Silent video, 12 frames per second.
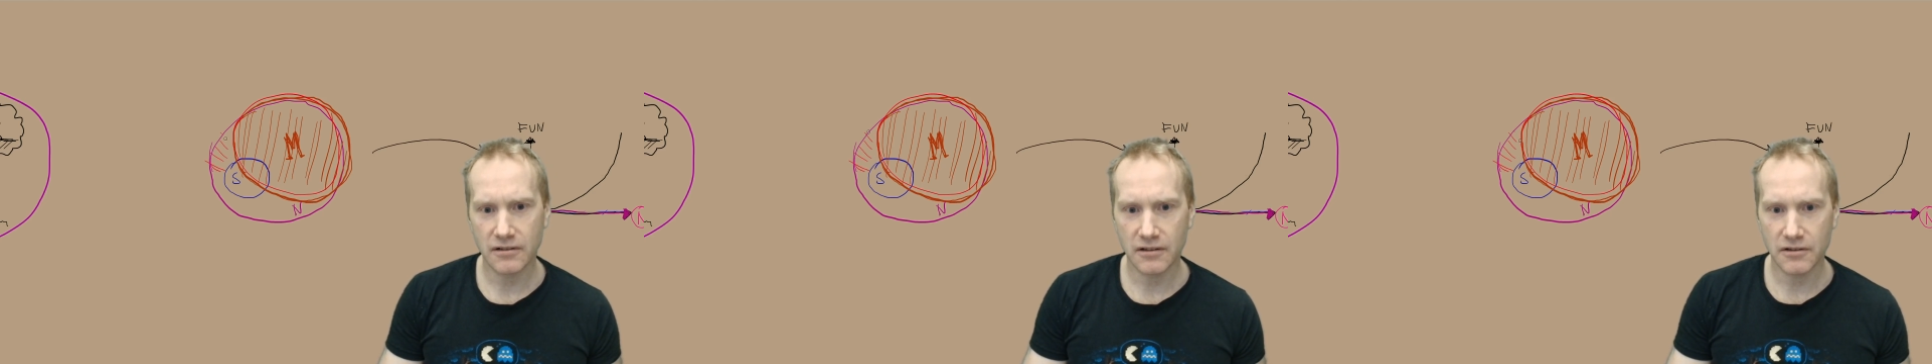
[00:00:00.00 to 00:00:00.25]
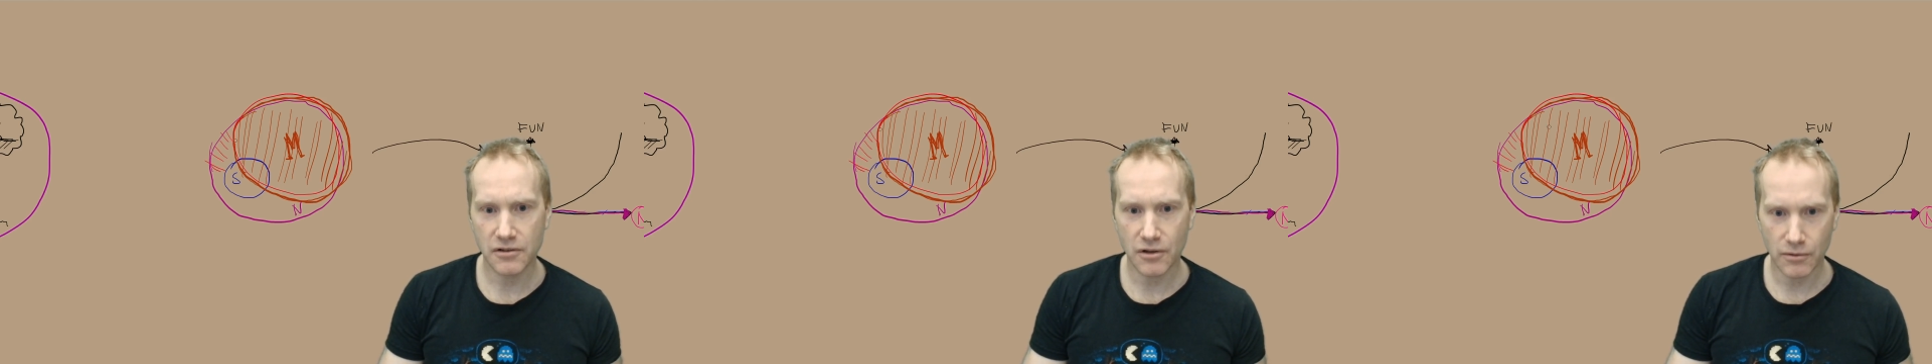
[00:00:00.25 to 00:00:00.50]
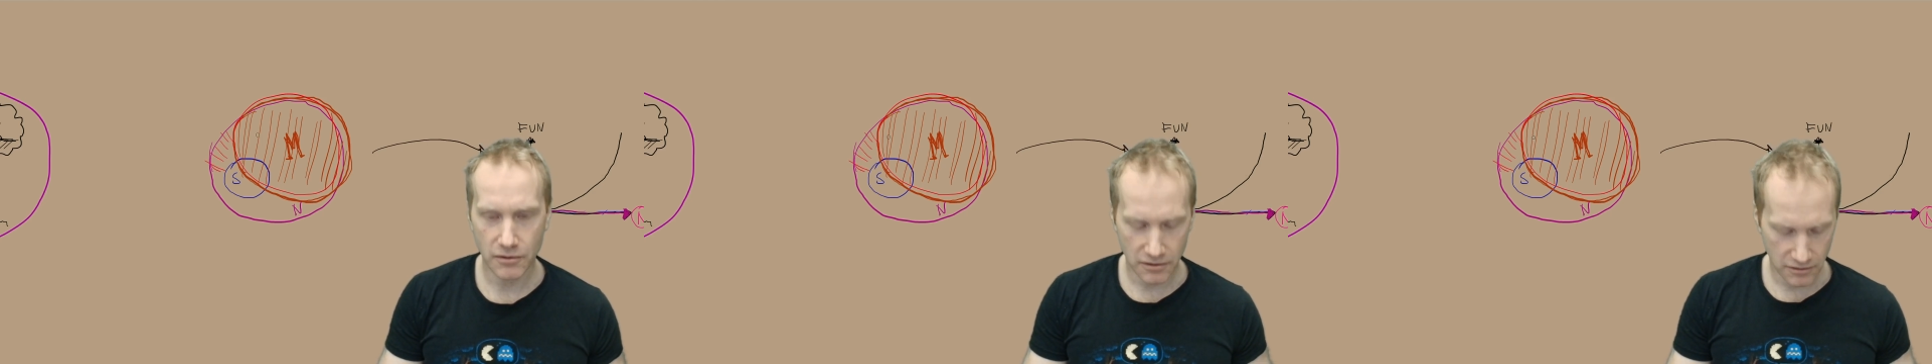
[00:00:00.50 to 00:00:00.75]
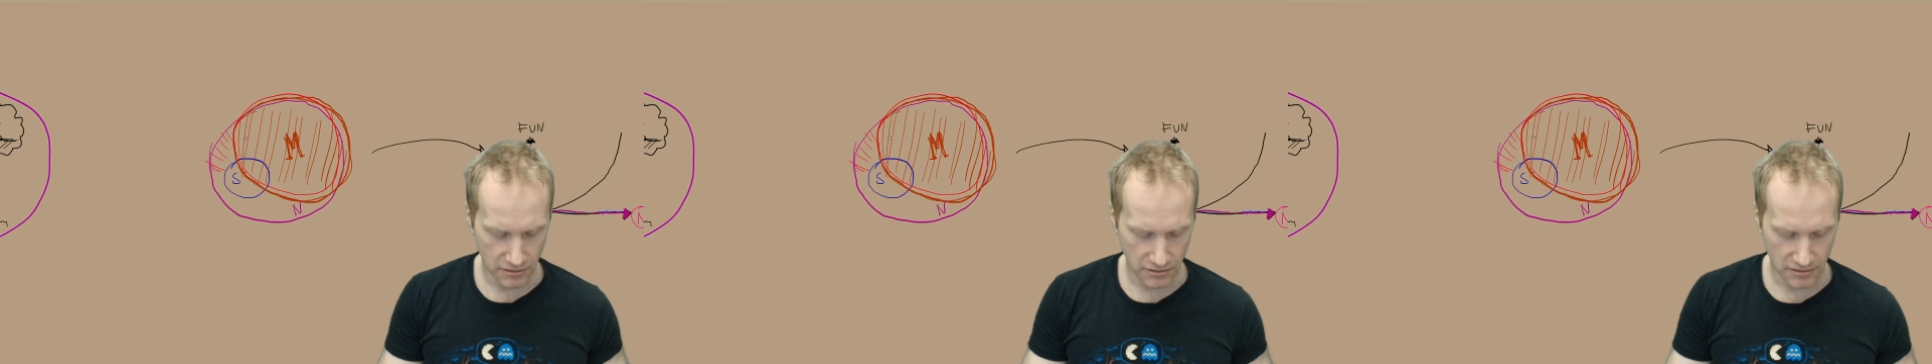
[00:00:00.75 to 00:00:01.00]
to
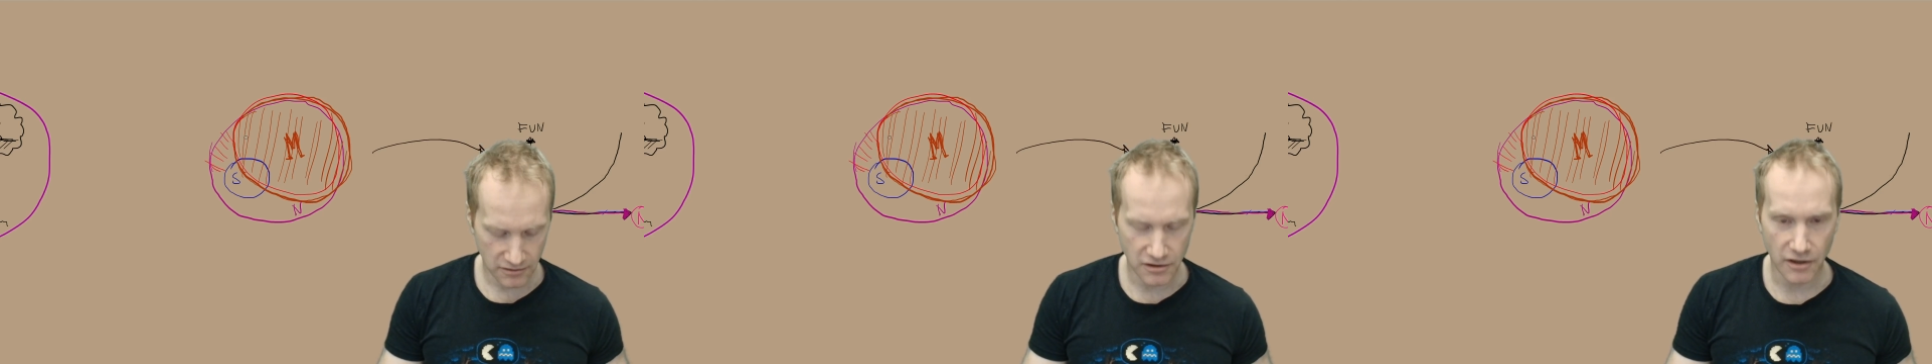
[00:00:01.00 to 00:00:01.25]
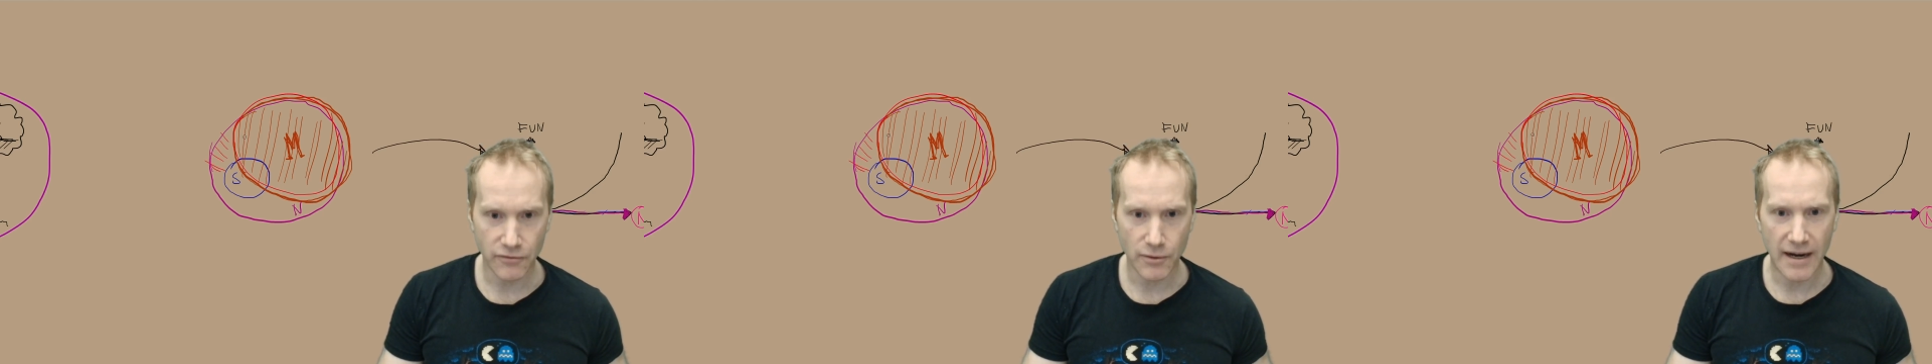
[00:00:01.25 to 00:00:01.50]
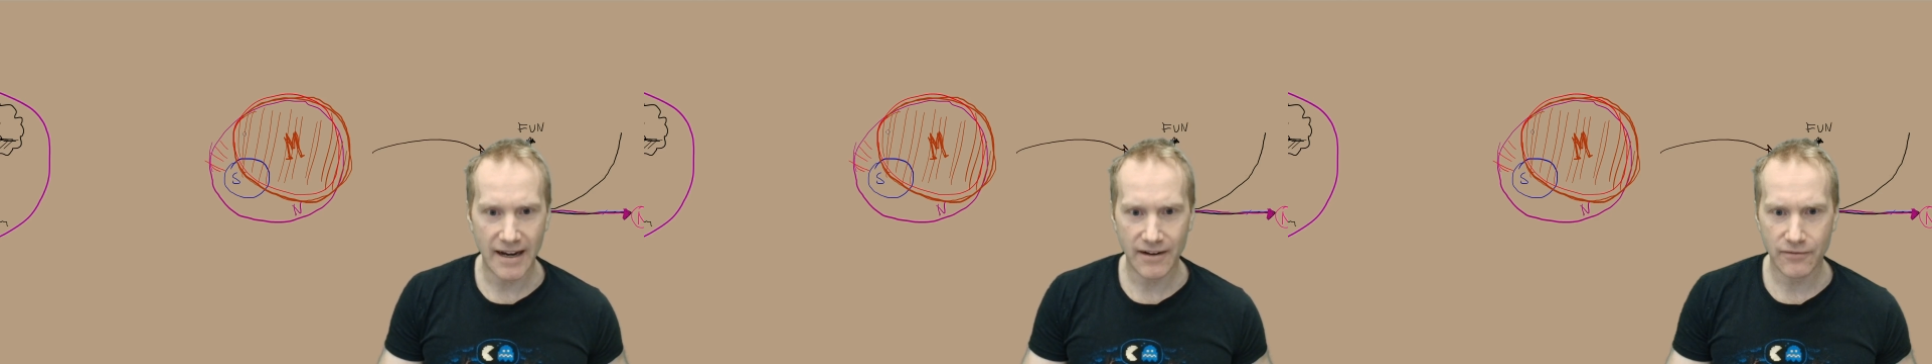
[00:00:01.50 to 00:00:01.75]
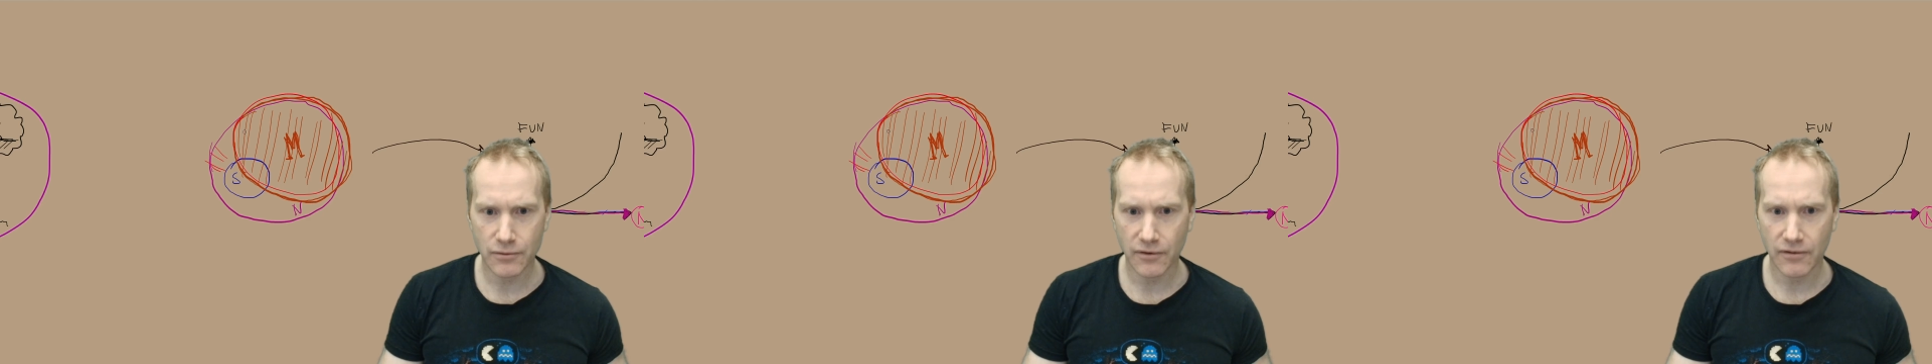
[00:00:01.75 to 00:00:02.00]
cover
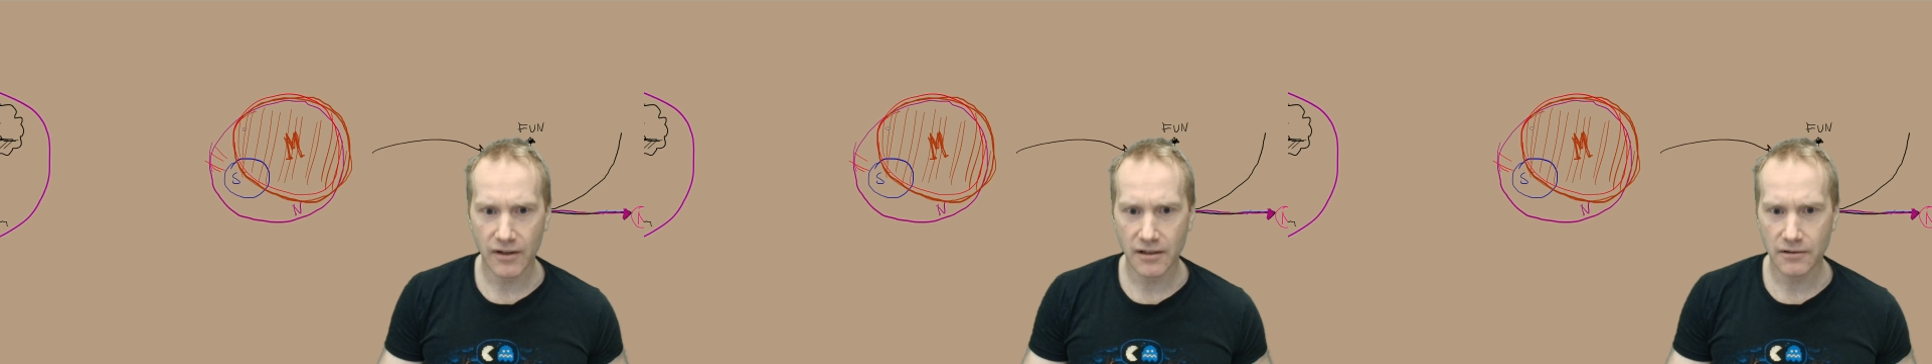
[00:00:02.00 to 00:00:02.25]
everything.